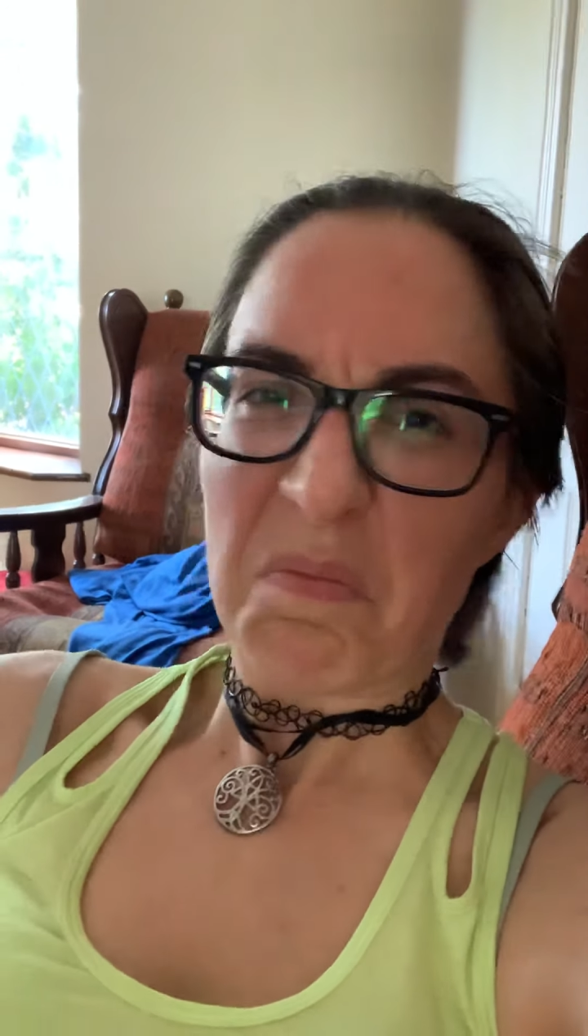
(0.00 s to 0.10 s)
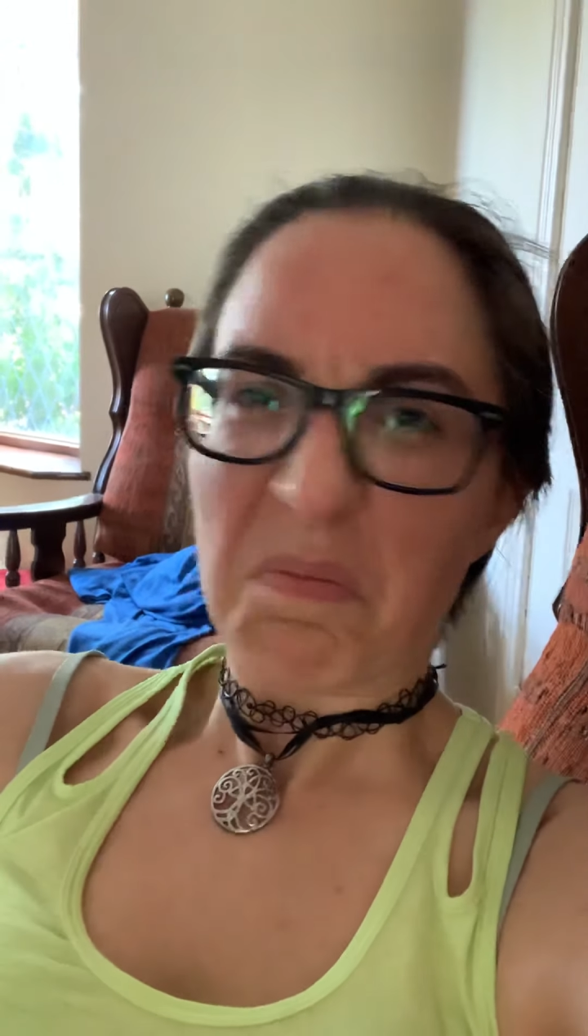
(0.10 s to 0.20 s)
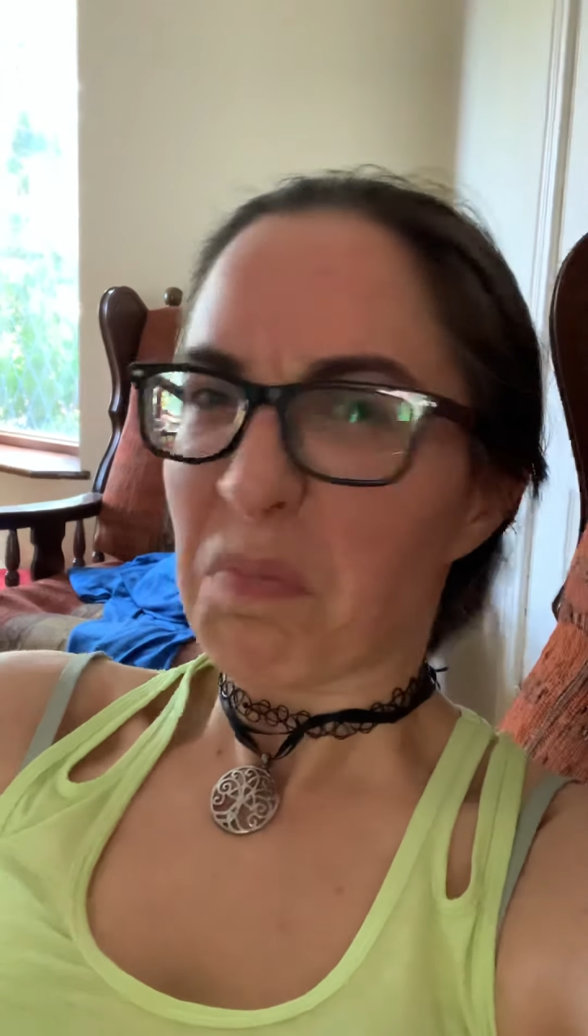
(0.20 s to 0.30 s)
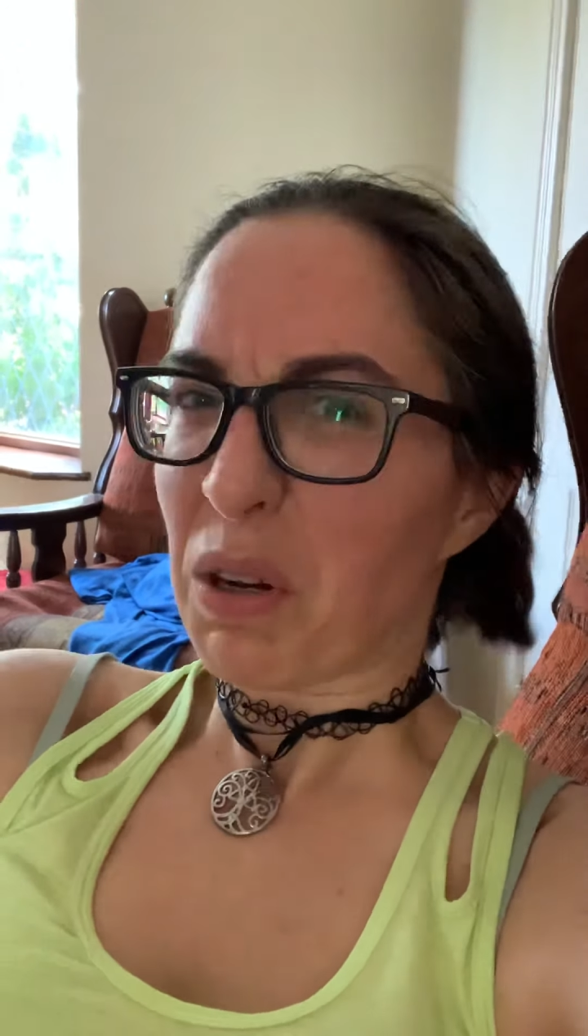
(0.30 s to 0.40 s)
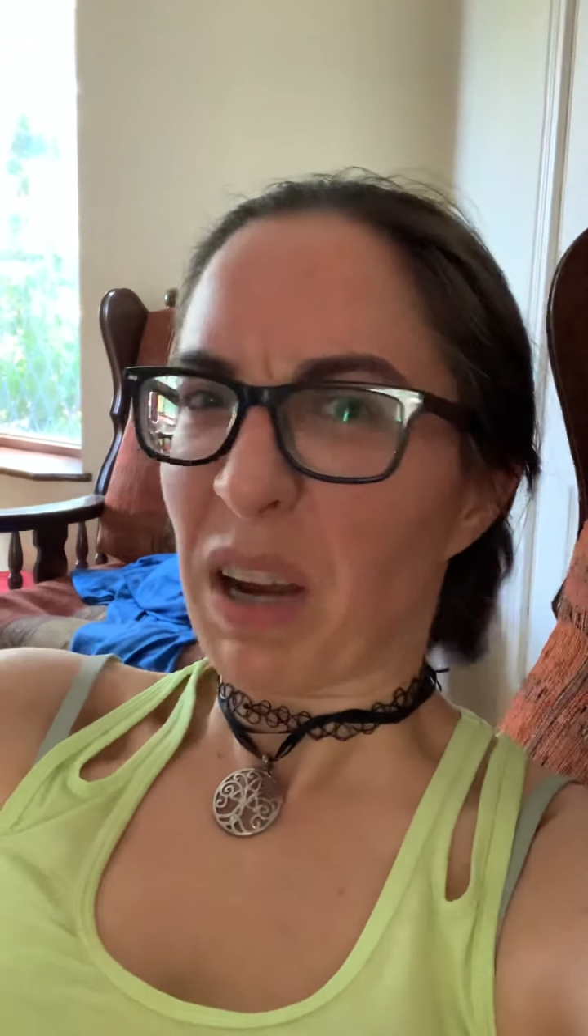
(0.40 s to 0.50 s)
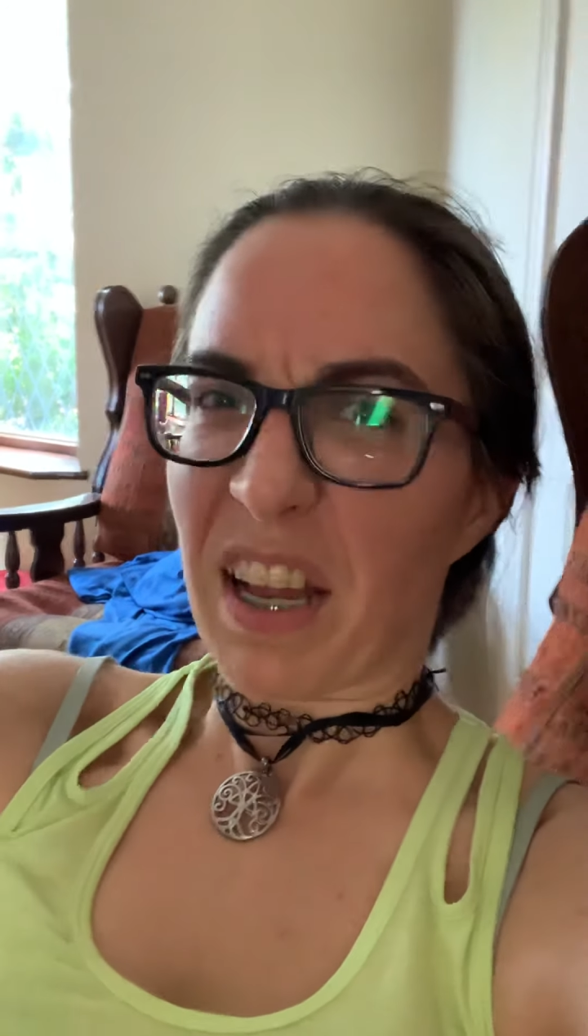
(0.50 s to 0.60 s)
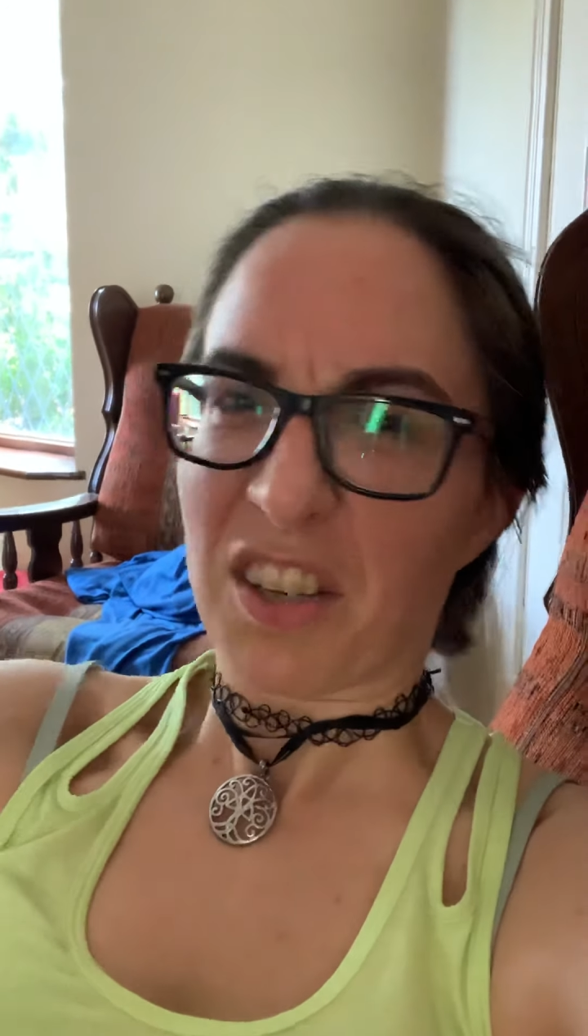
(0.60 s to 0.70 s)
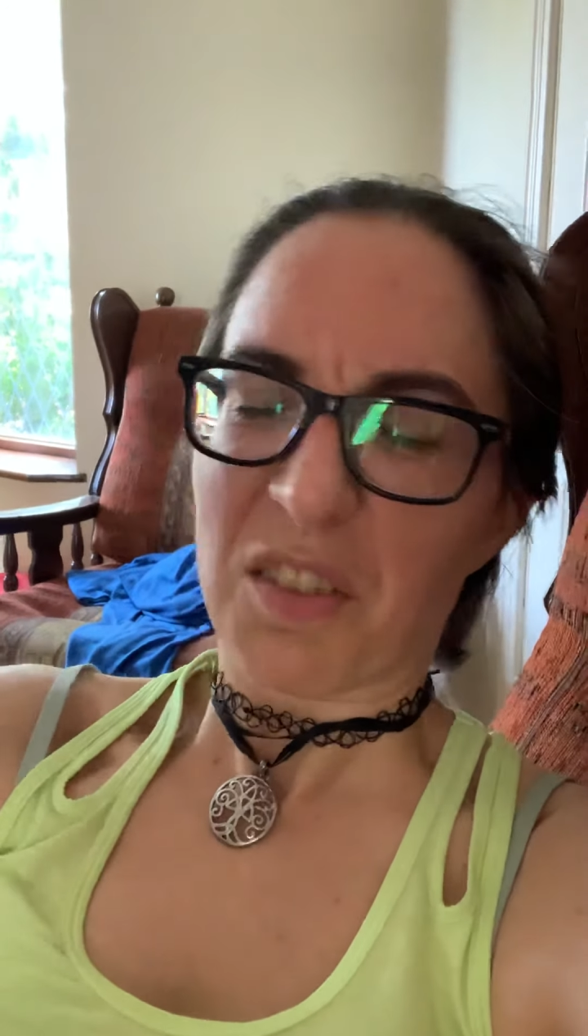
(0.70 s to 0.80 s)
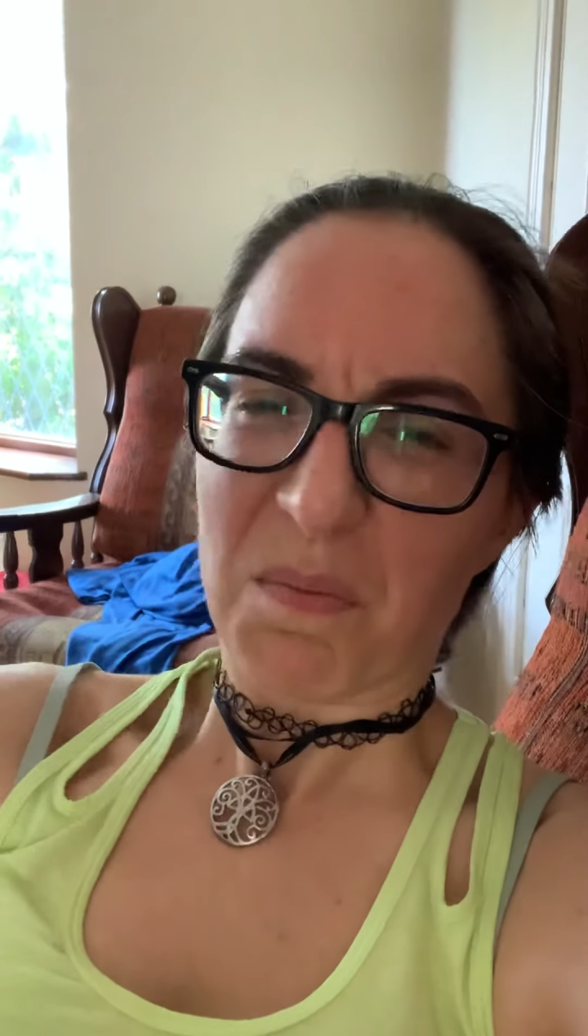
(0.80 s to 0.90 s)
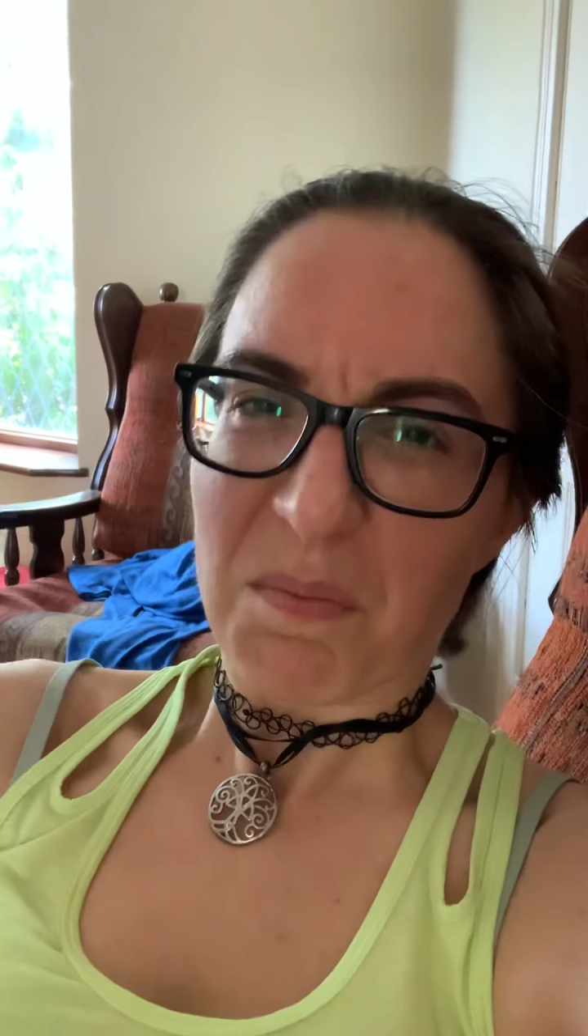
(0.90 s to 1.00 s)
Be
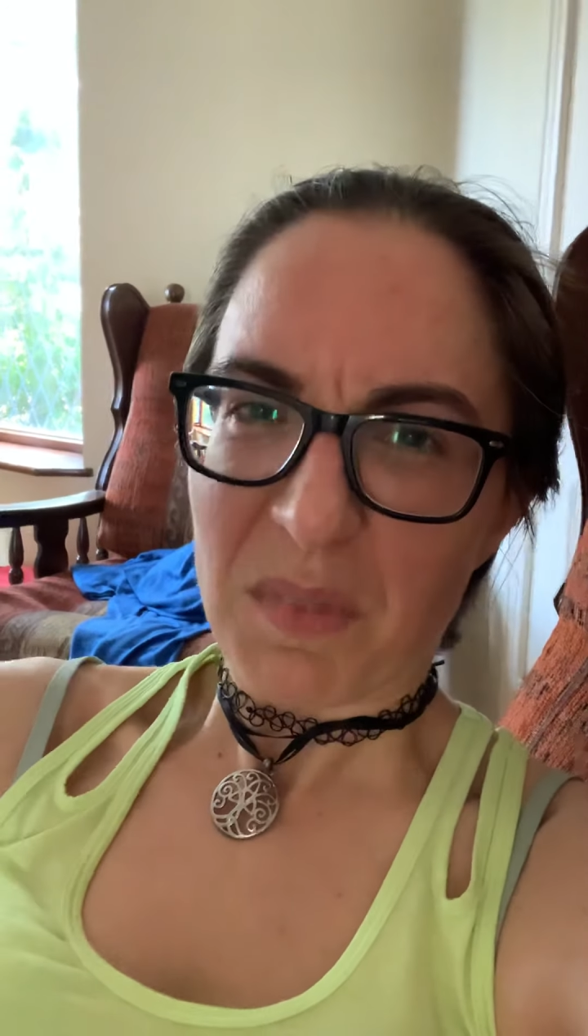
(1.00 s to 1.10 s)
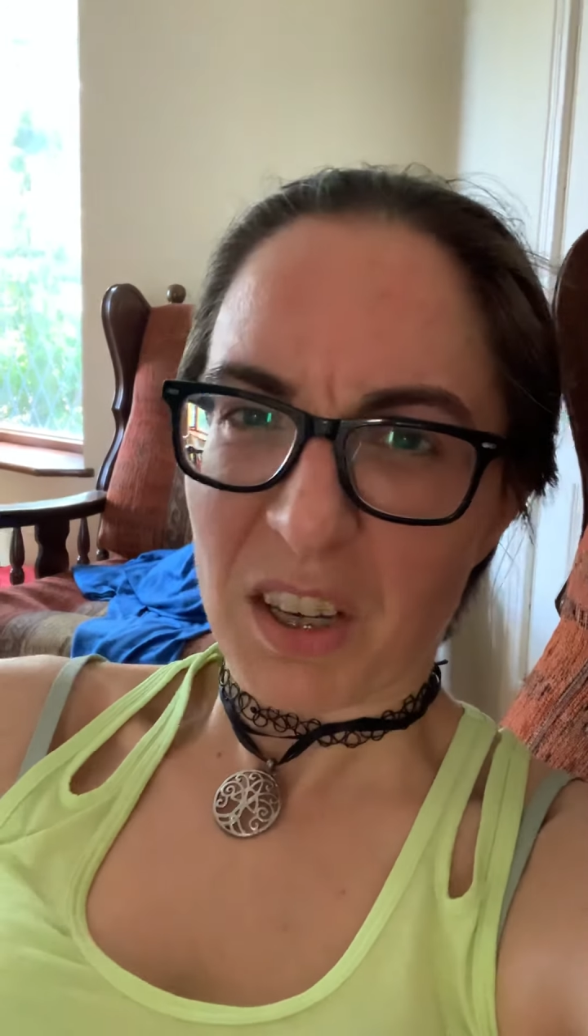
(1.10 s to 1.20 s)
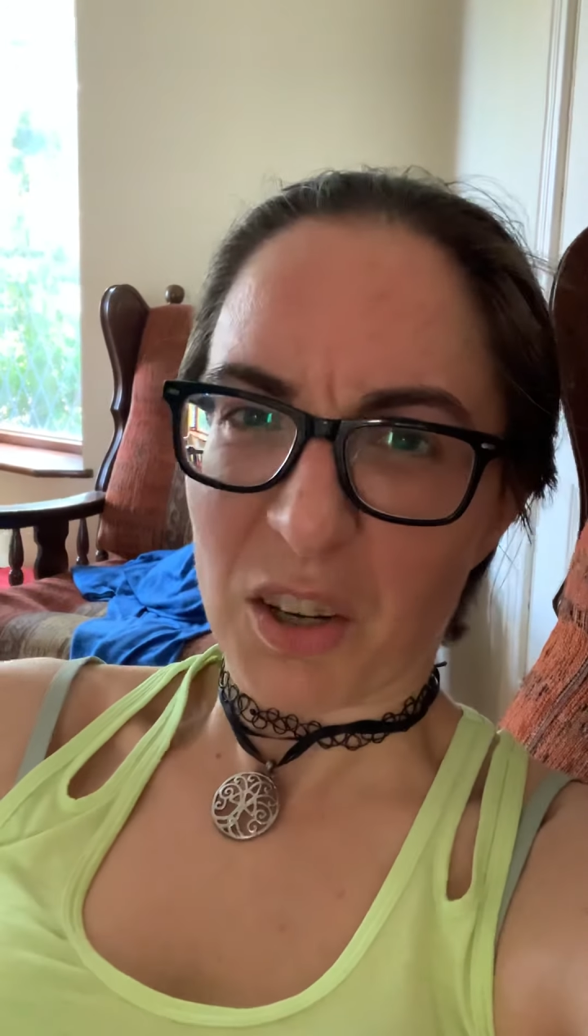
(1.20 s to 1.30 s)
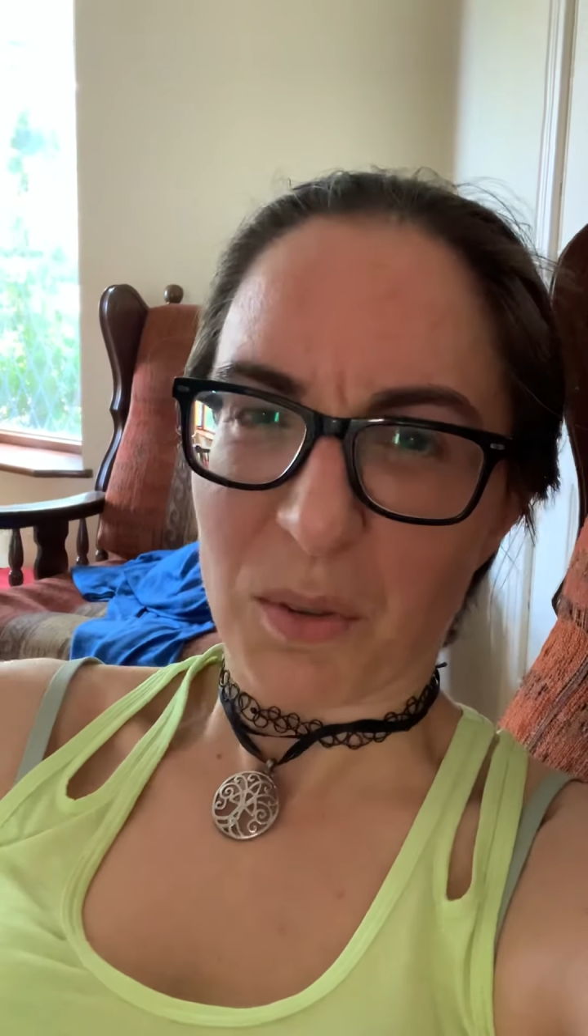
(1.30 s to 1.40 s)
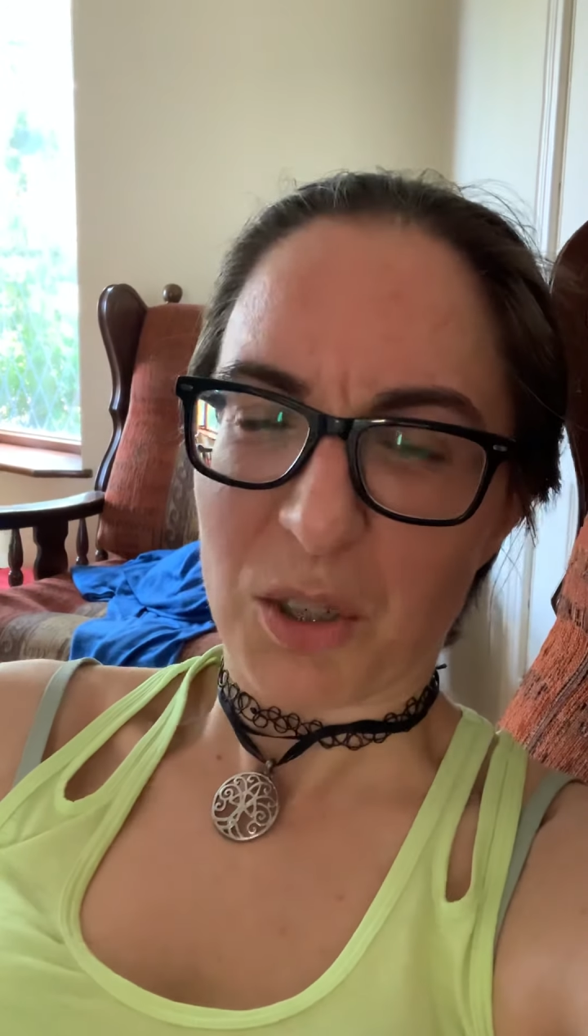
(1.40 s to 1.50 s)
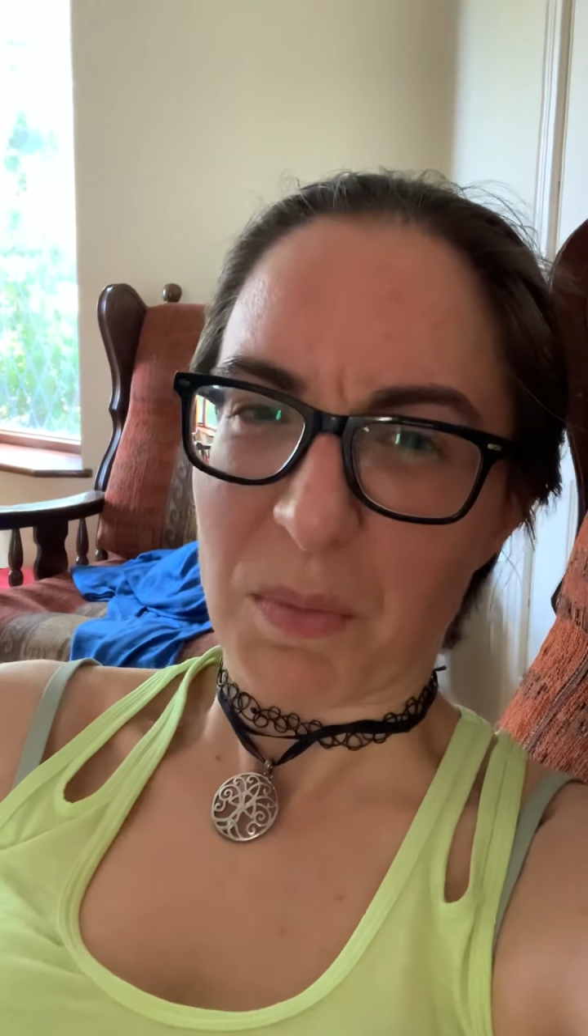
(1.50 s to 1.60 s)
grand. They'll know what you